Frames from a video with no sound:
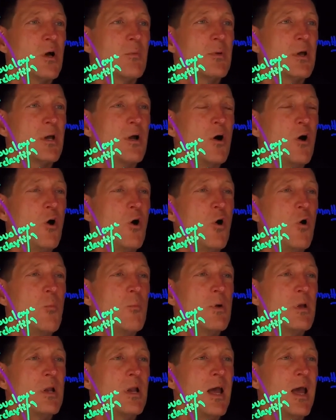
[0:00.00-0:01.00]
I'm going to
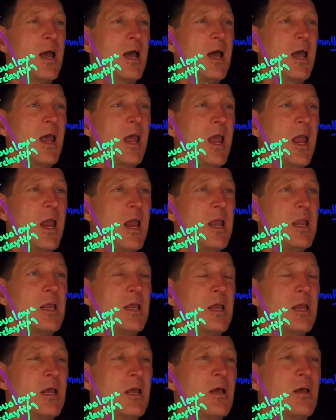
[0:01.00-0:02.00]
open at
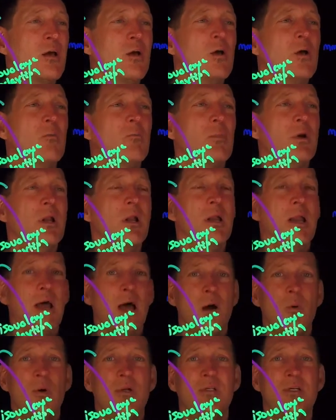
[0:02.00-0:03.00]
80, but
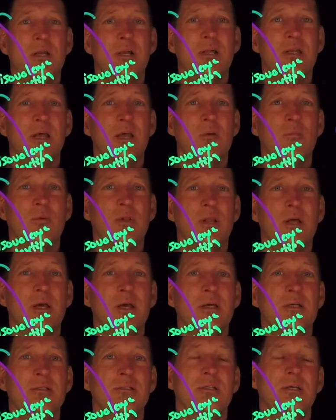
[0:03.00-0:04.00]
now what's going to take
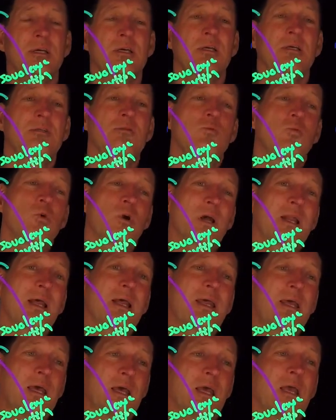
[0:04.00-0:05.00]
place is we're going
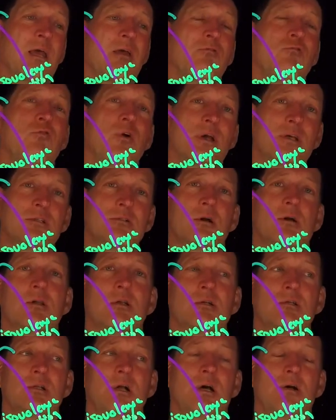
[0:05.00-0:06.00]
to kick in Frank
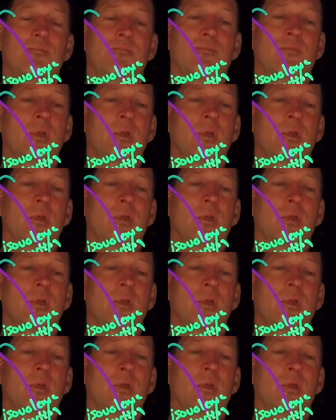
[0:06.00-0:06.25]
Starling's law.